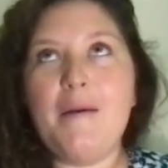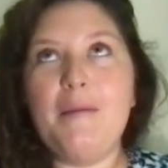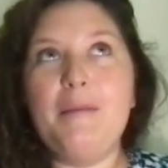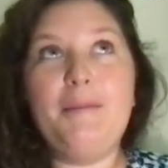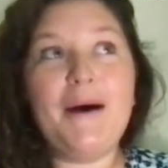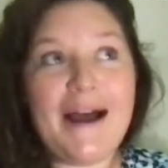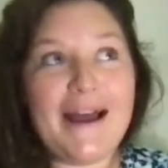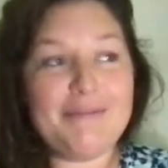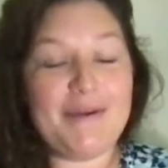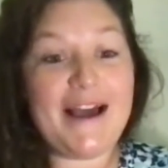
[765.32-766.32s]

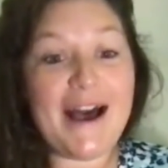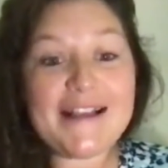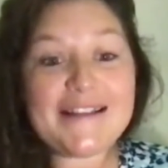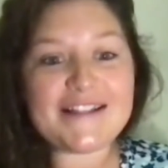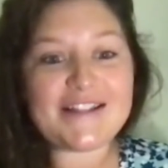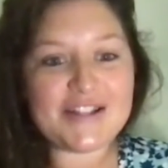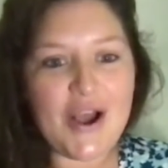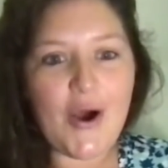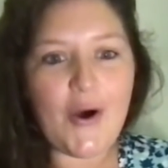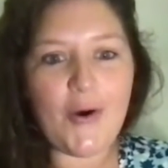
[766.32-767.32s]
But because it's
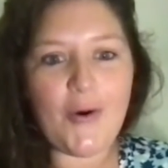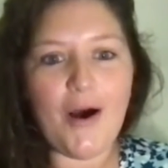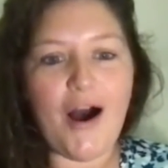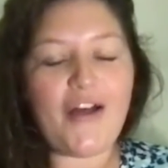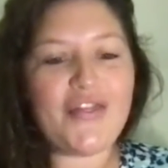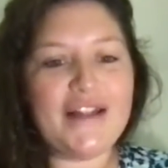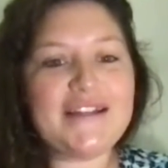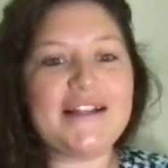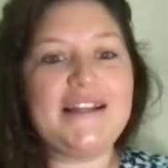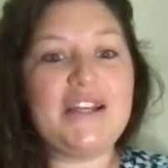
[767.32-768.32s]
so
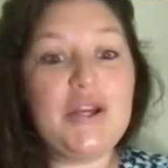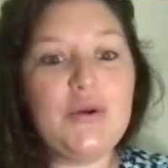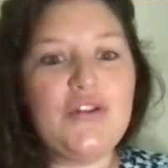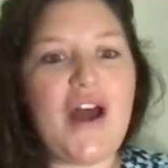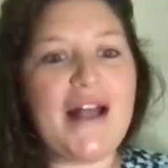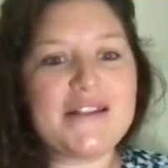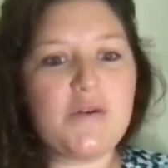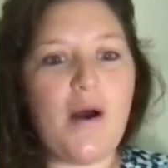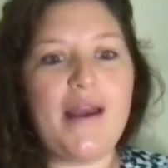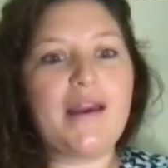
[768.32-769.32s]
authentically you, that's
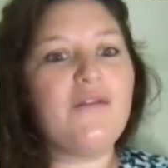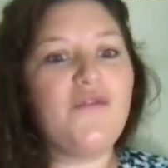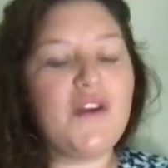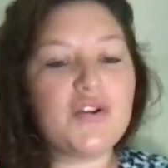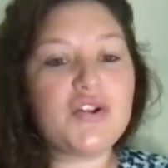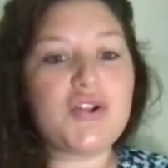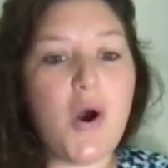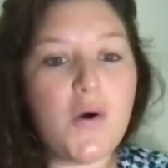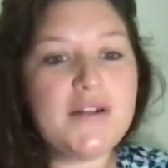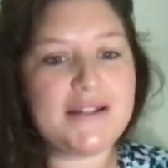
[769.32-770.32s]
why it can feel
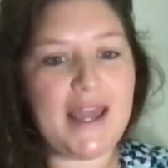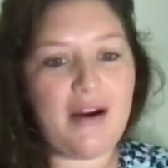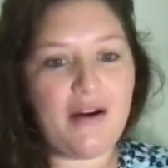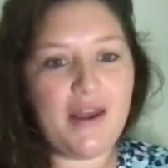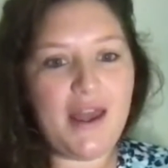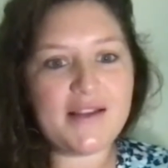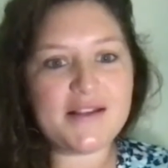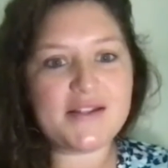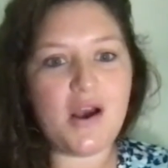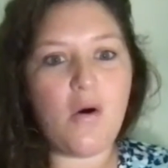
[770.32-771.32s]
so scary and
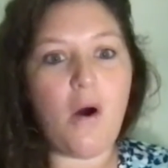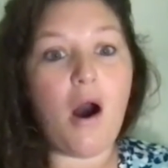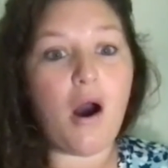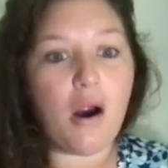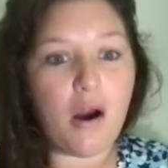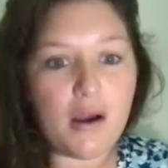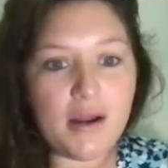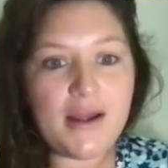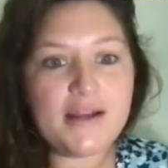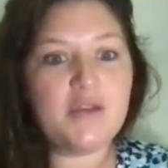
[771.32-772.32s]
so
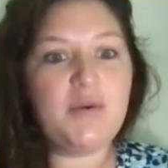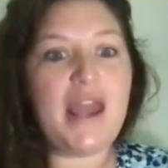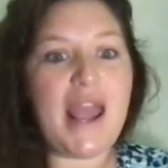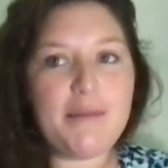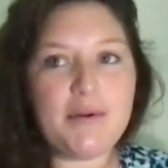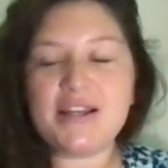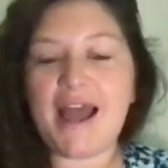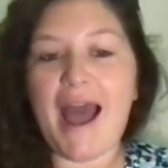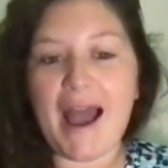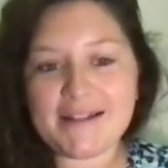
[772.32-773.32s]
hard to be able to
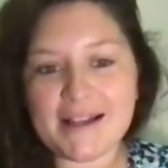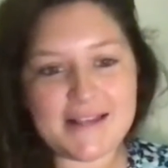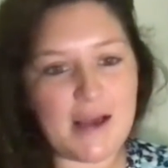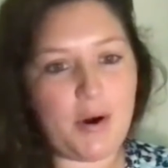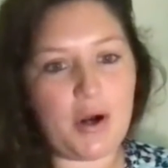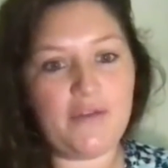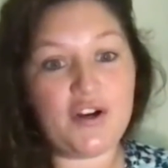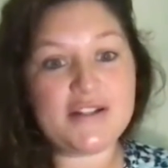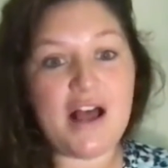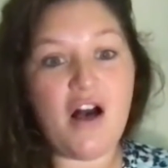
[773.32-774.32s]
access that part of
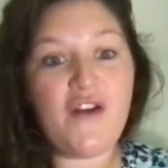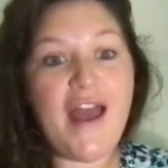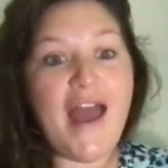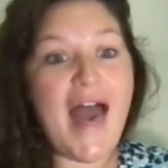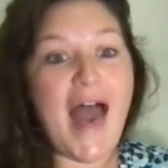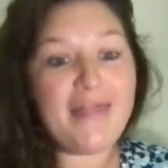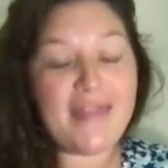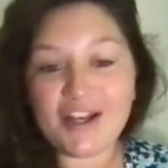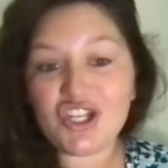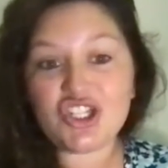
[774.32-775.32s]
yourself and
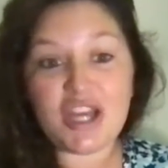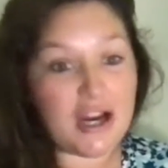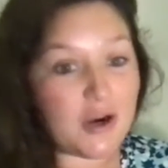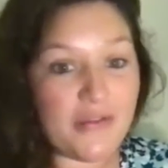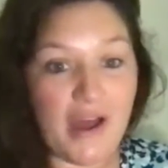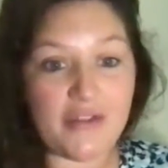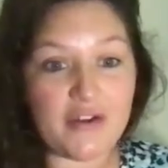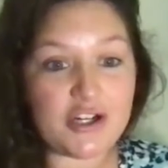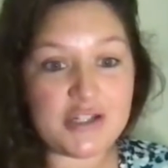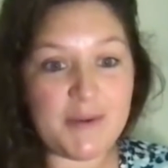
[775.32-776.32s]
then share it with
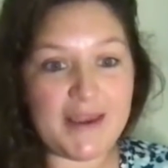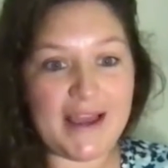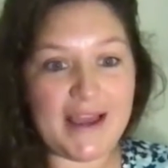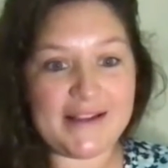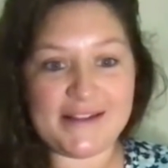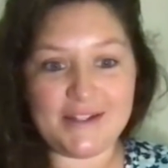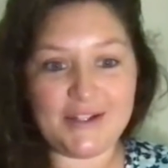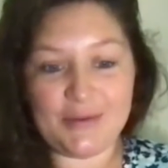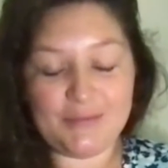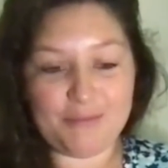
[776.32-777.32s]
others, because
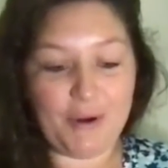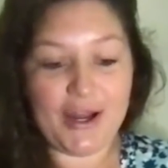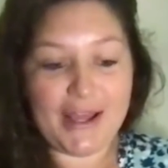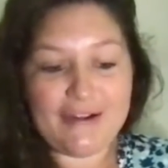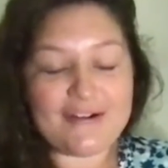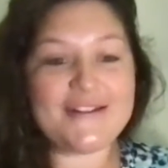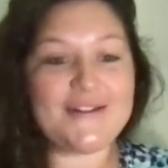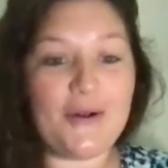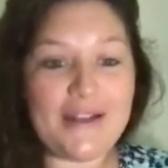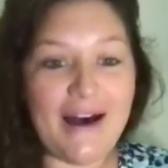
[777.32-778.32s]
you're putting your
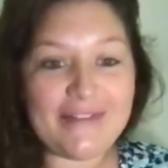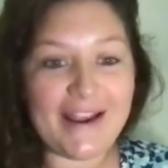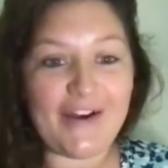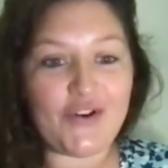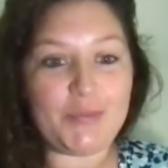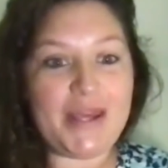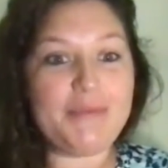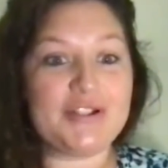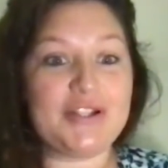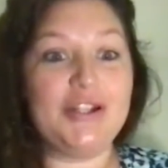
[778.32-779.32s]
soul out there for
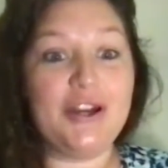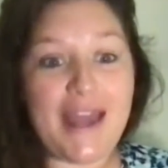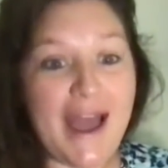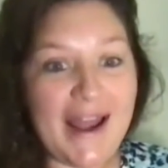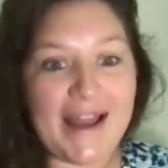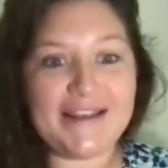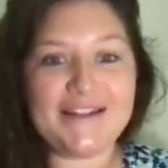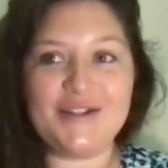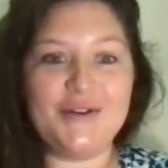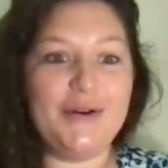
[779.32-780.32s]
people to look at and
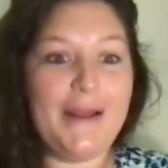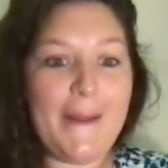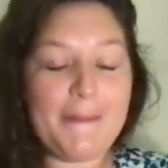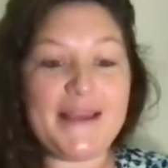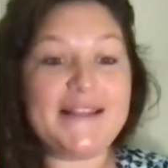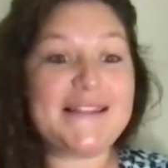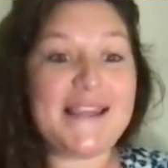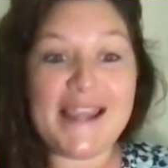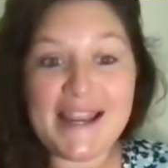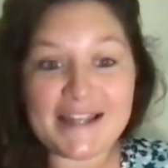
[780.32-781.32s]
to be
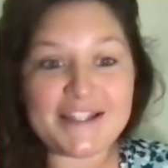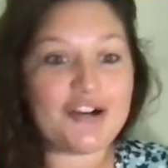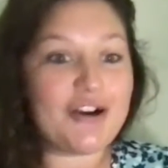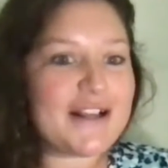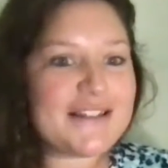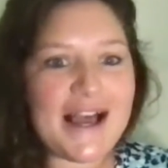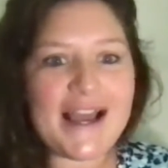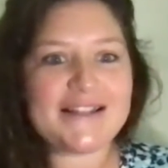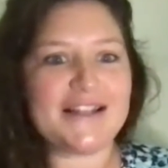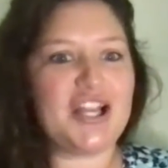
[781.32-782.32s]
seen and to criticize and to